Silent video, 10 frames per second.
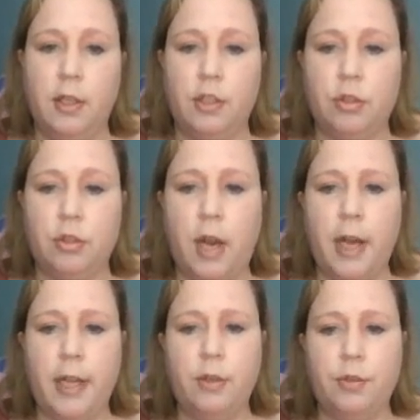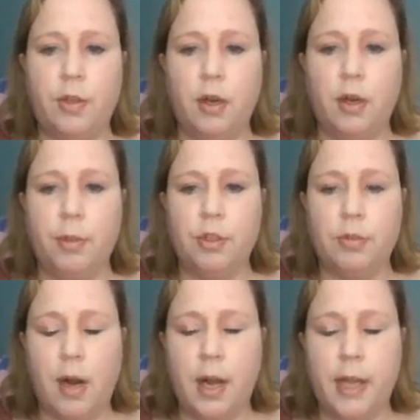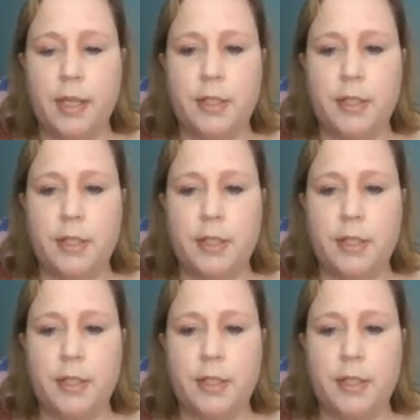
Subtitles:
Try. I know it's hard, but try